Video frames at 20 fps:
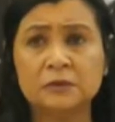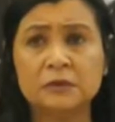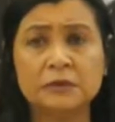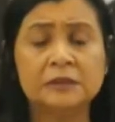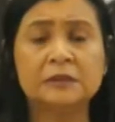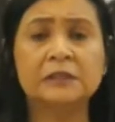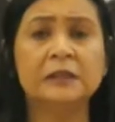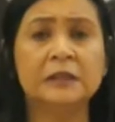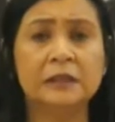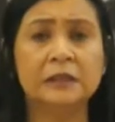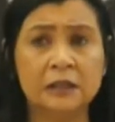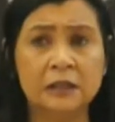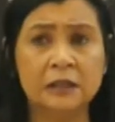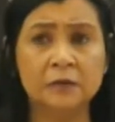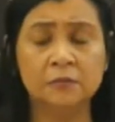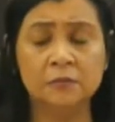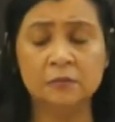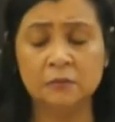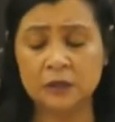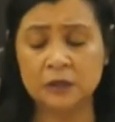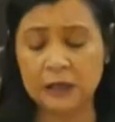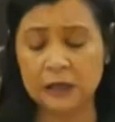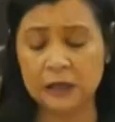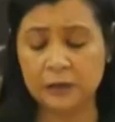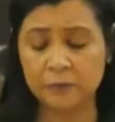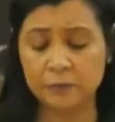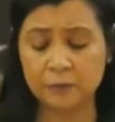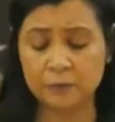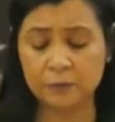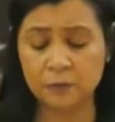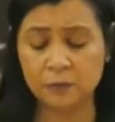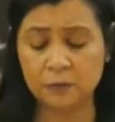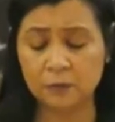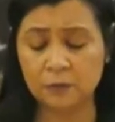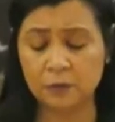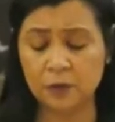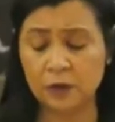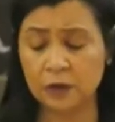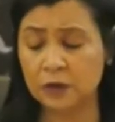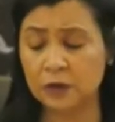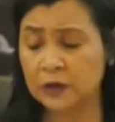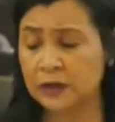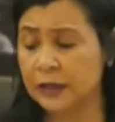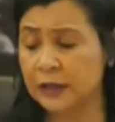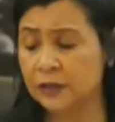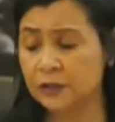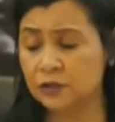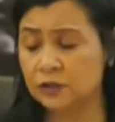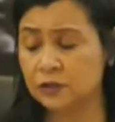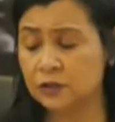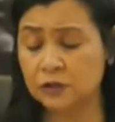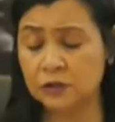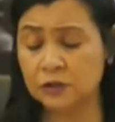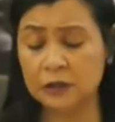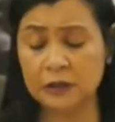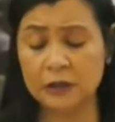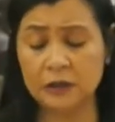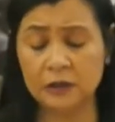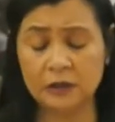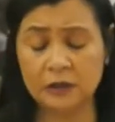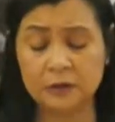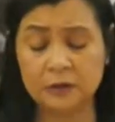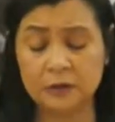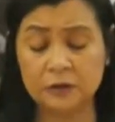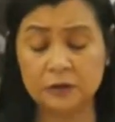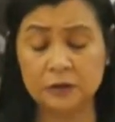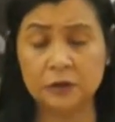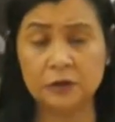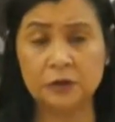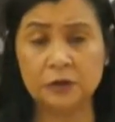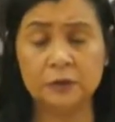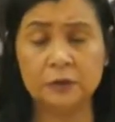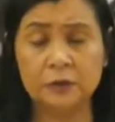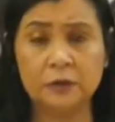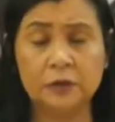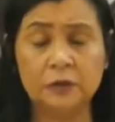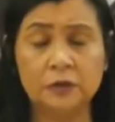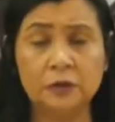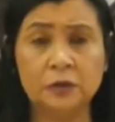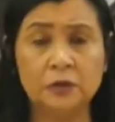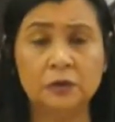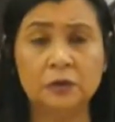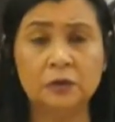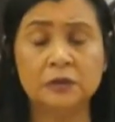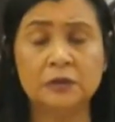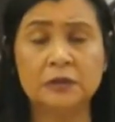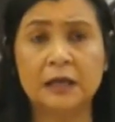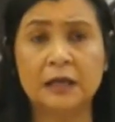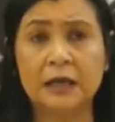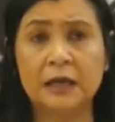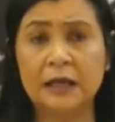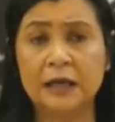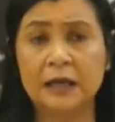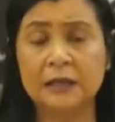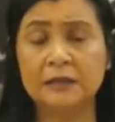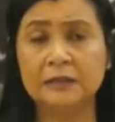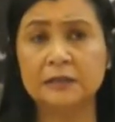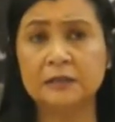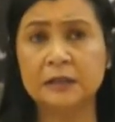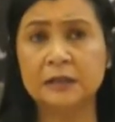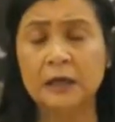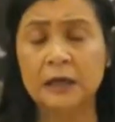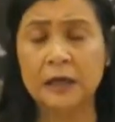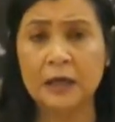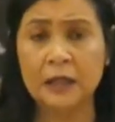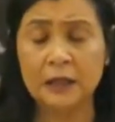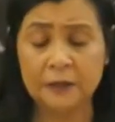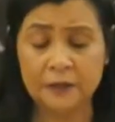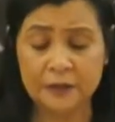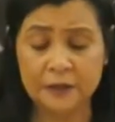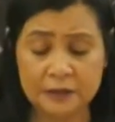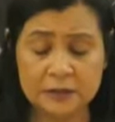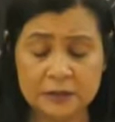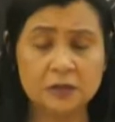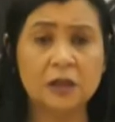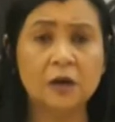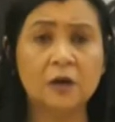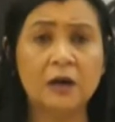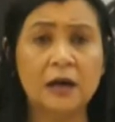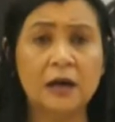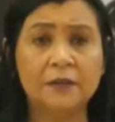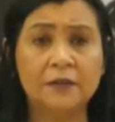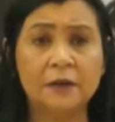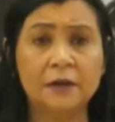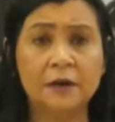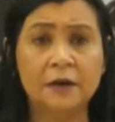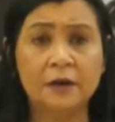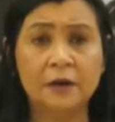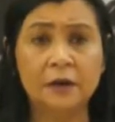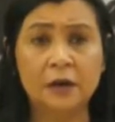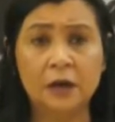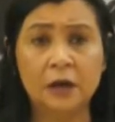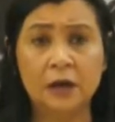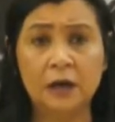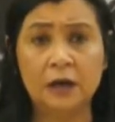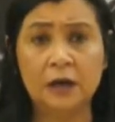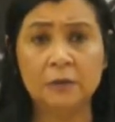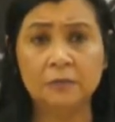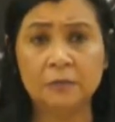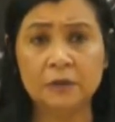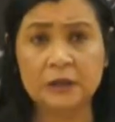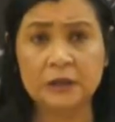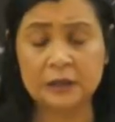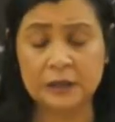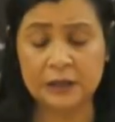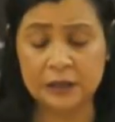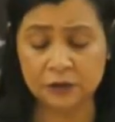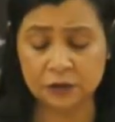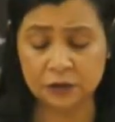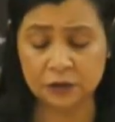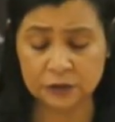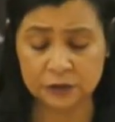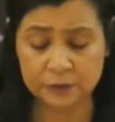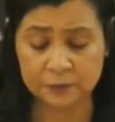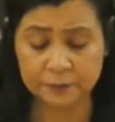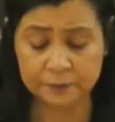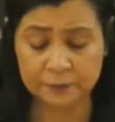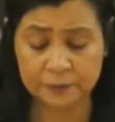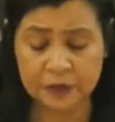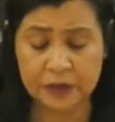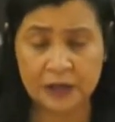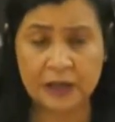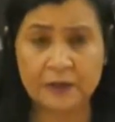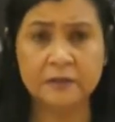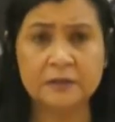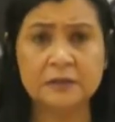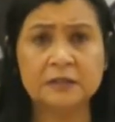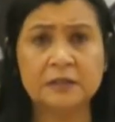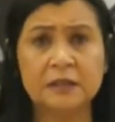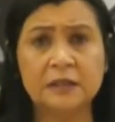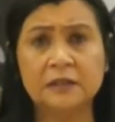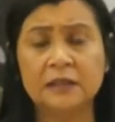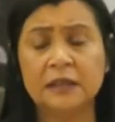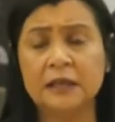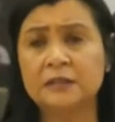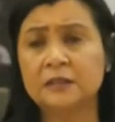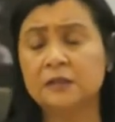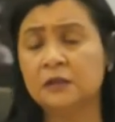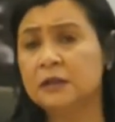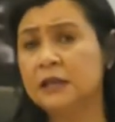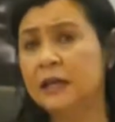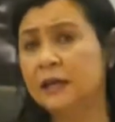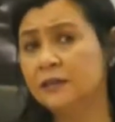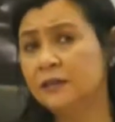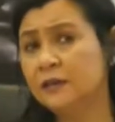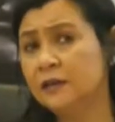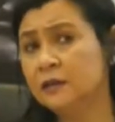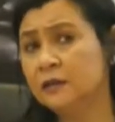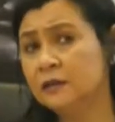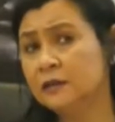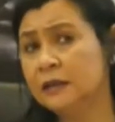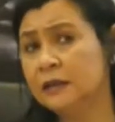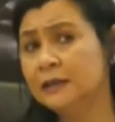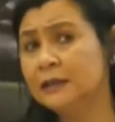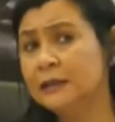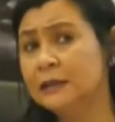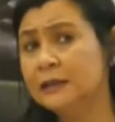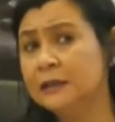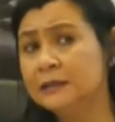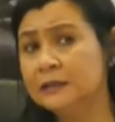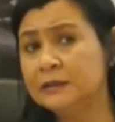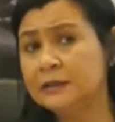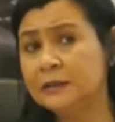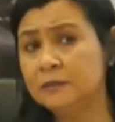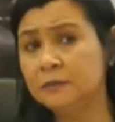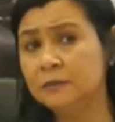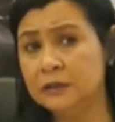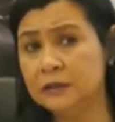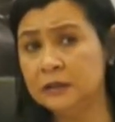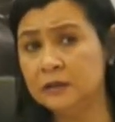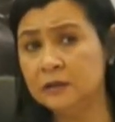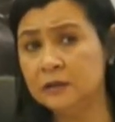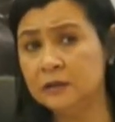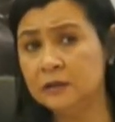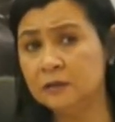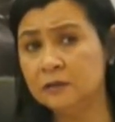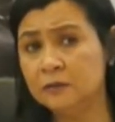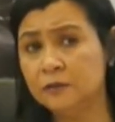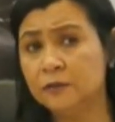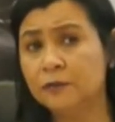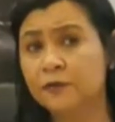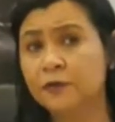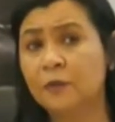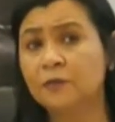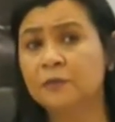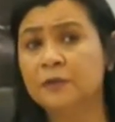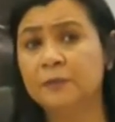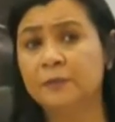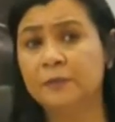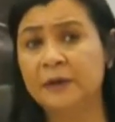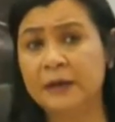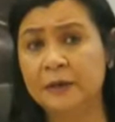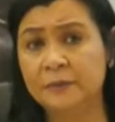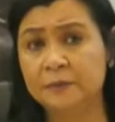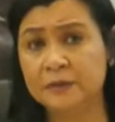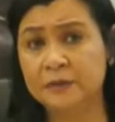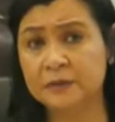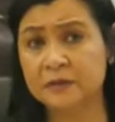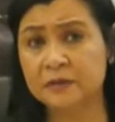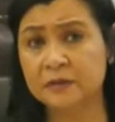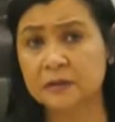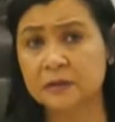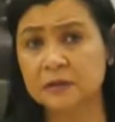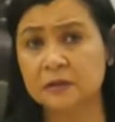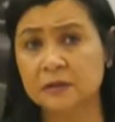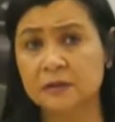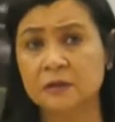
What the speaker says: seeing him on occasion in the news highlights, there is no other connection. Having said that, so nothing alerted me from the papers